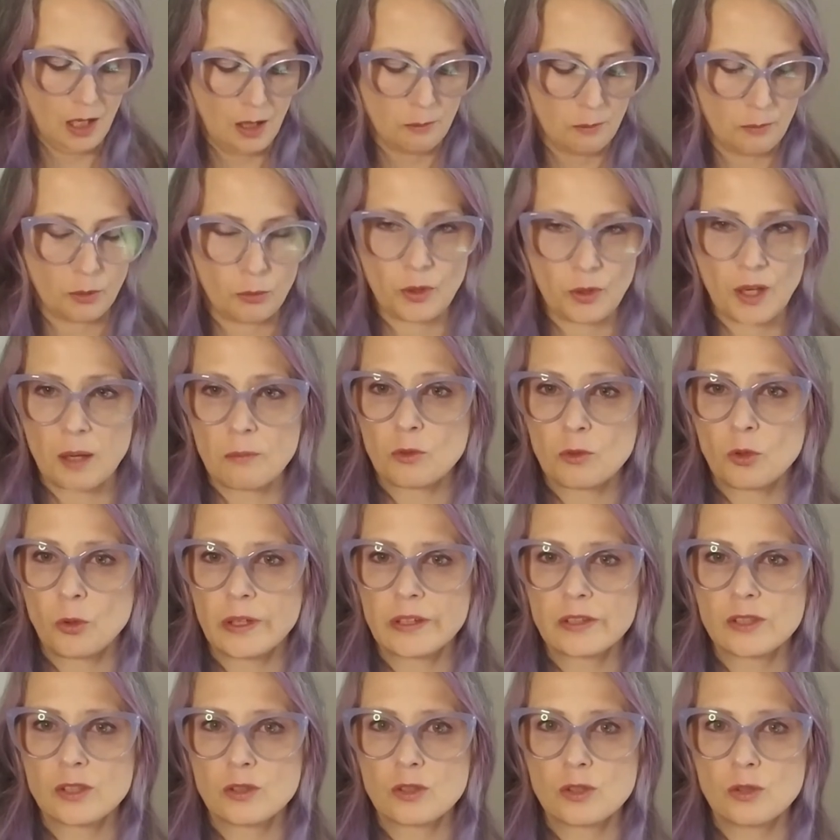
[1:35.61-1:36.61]
But what I'm
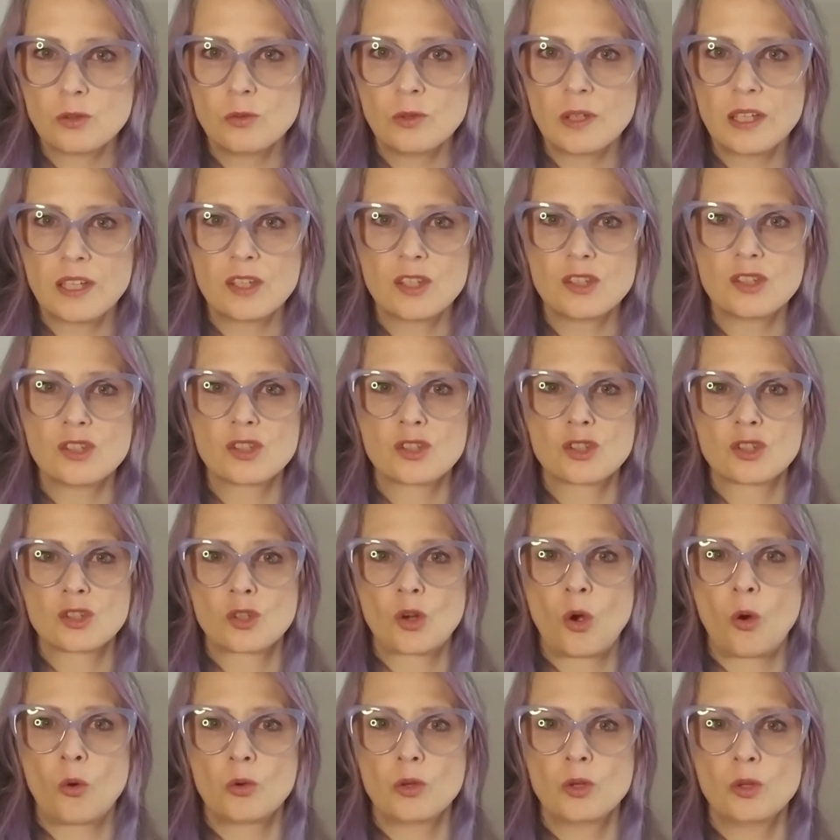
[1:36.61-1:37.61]
going to do is
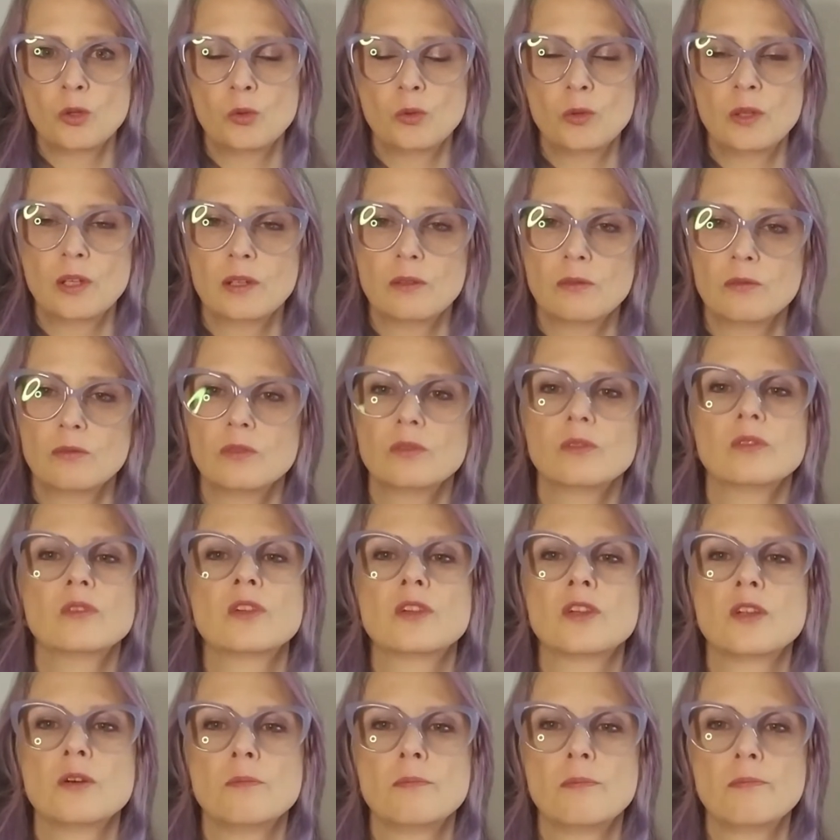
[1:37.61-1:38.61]
show you
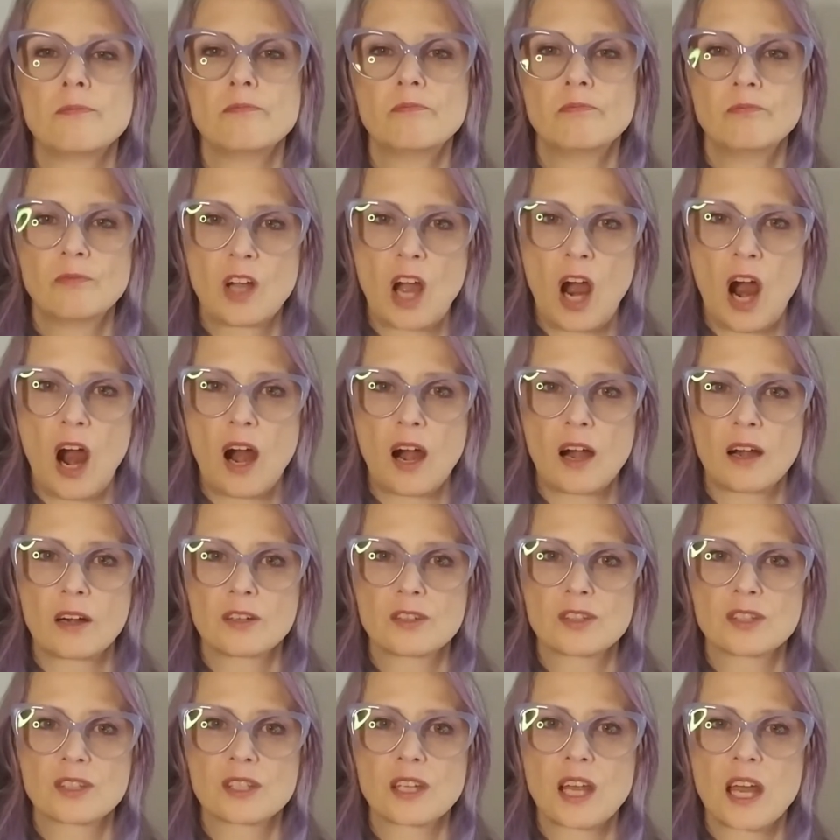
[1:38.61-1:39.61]
the
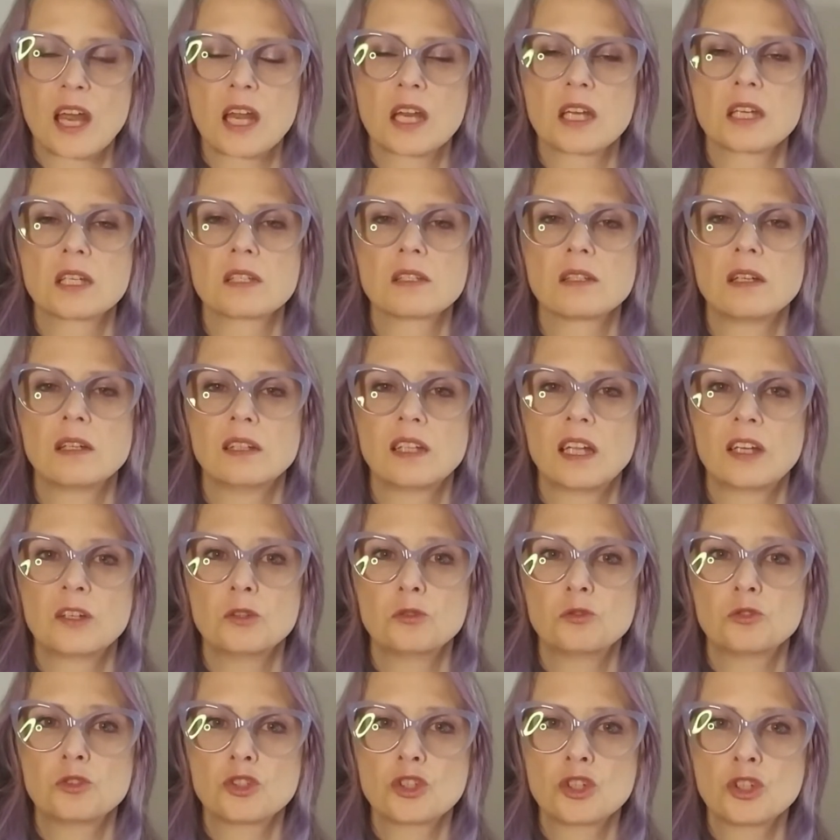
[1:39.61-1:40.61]
cards and let
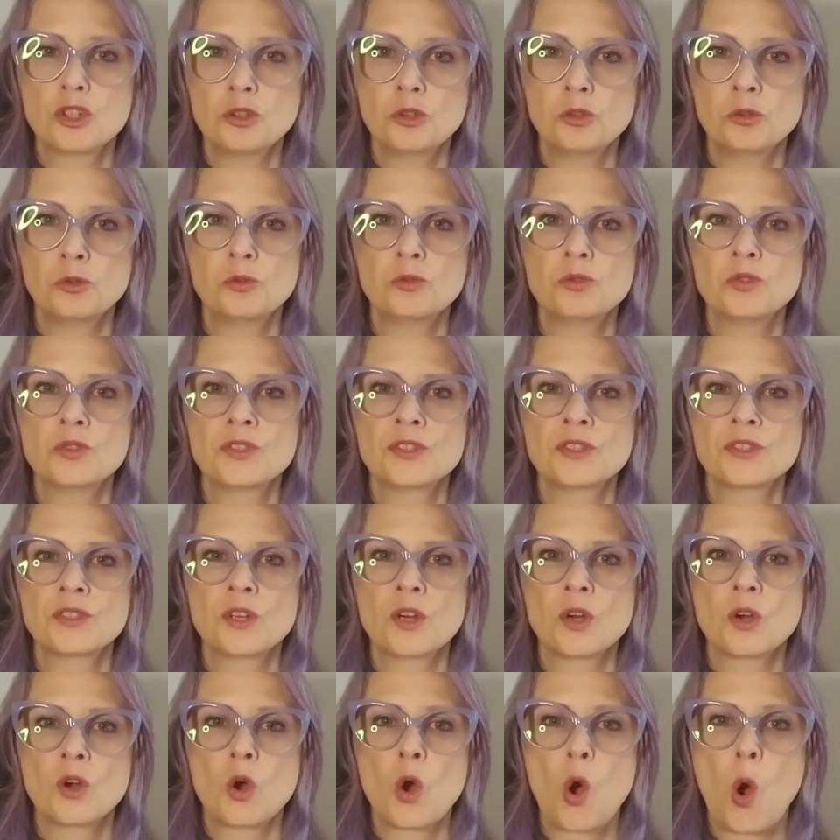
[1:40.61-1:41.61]
you choose
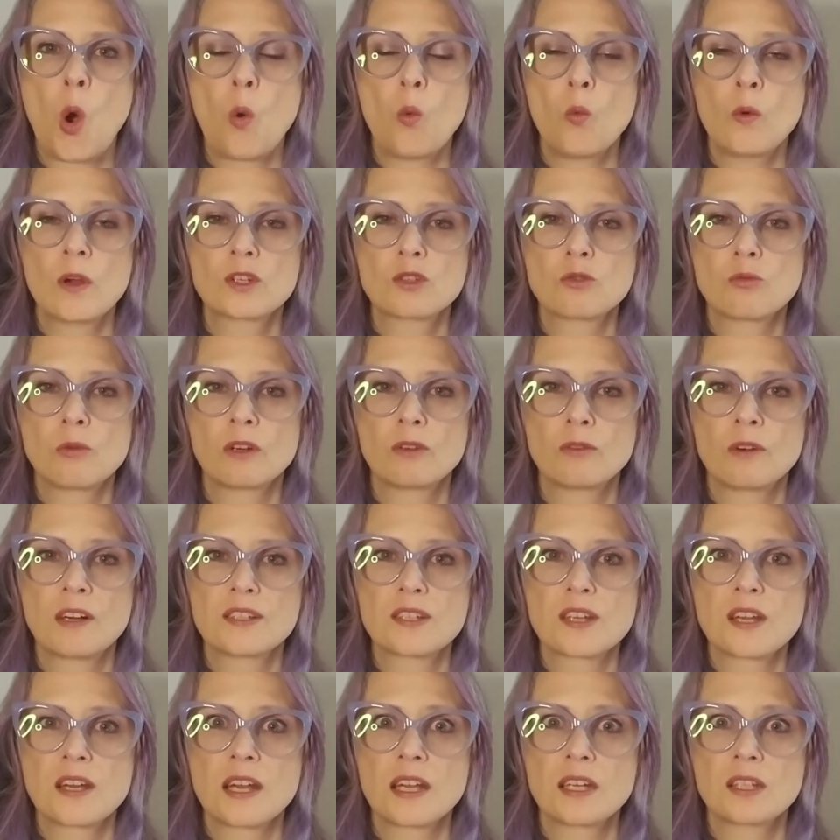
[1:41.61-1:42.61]
which one
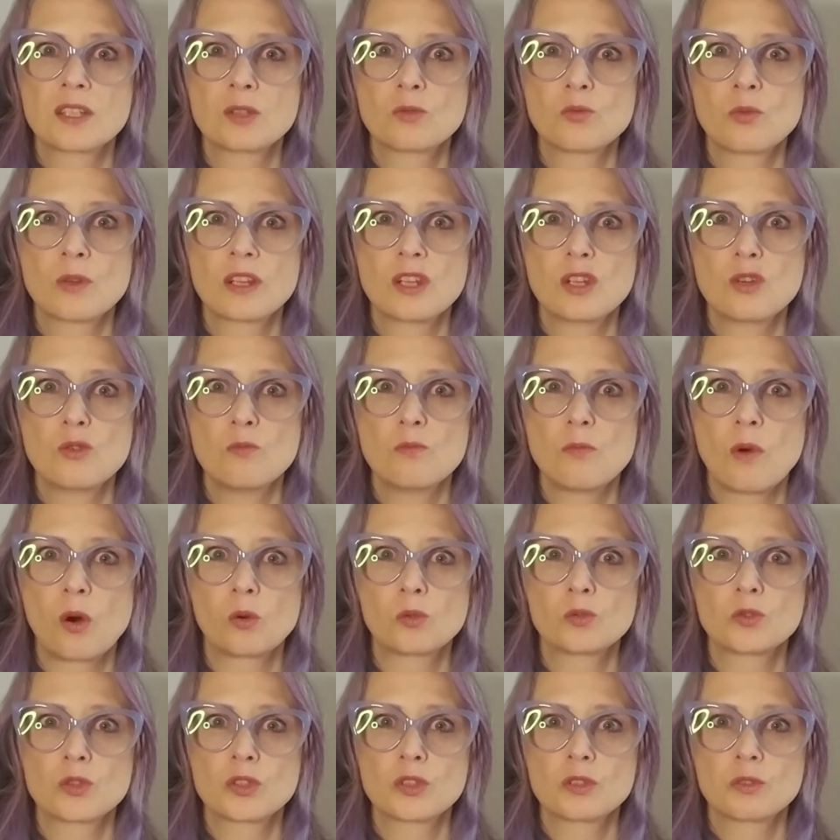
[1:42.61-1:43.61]
resonates with you
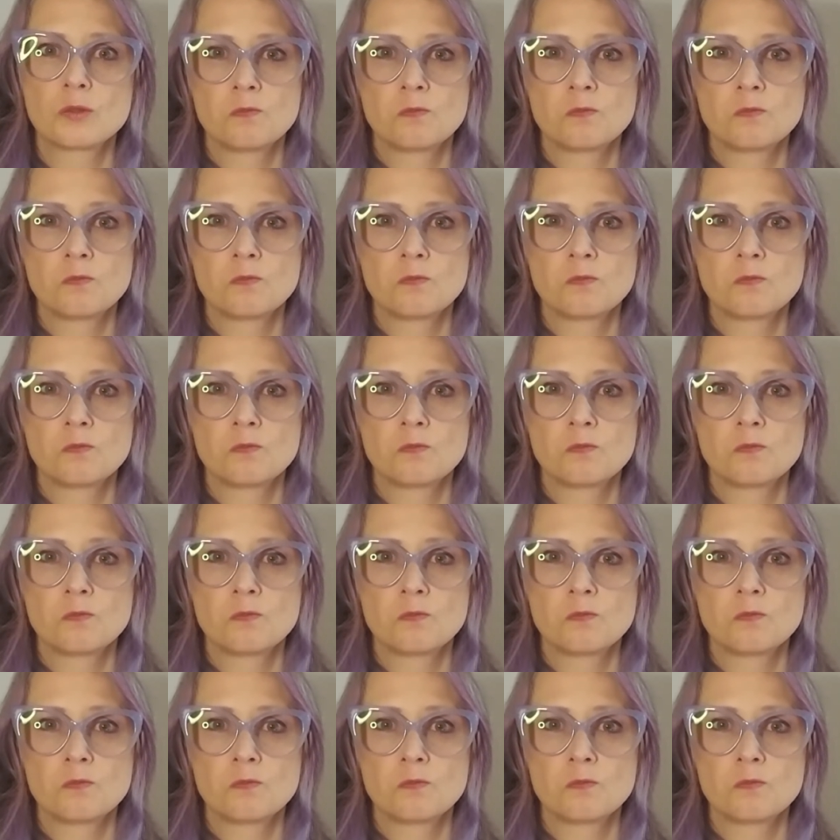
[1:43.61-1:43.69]
most.